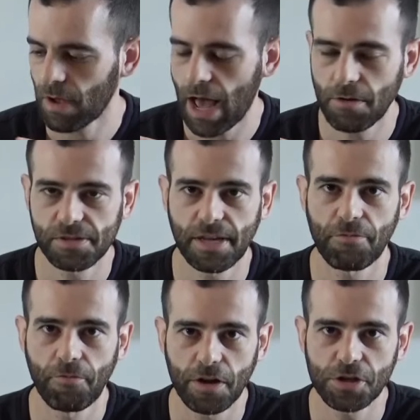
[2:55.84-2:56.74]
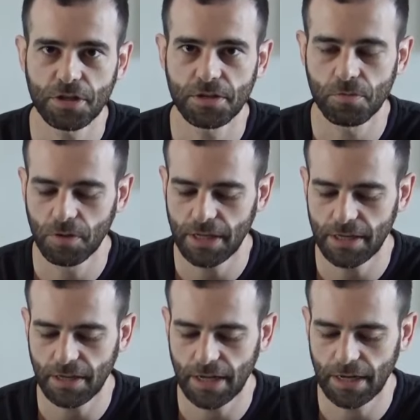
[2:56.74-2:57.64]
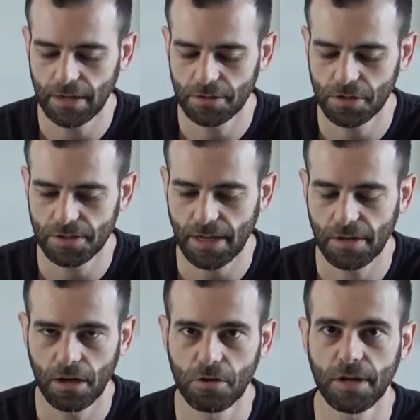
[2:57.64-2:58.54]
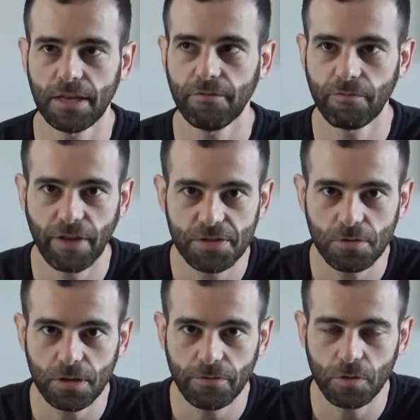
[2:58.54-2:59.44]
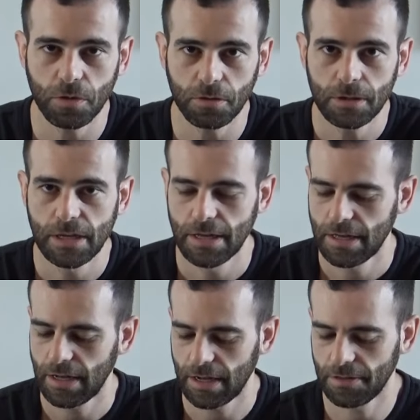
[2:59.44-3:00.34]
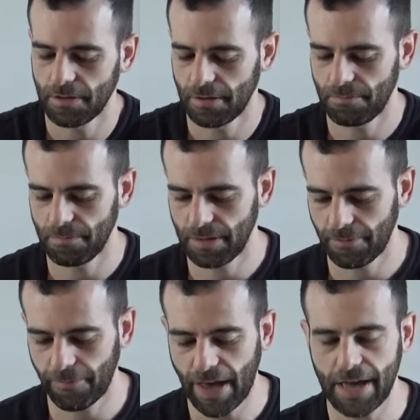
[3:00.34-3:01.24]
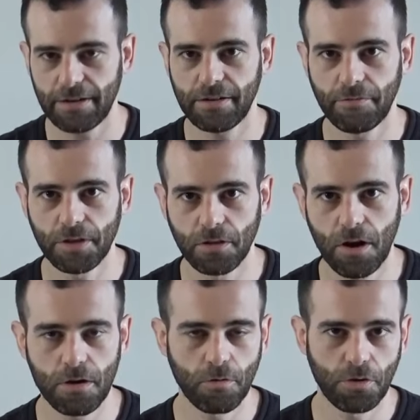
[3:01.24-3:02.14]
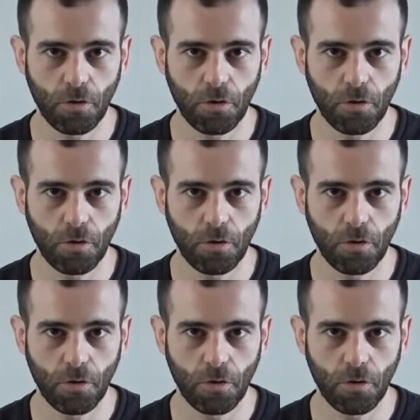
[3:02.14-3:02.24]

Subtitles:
How does that function? It's really just a cooking vessel, if you will. The fat of the lard or the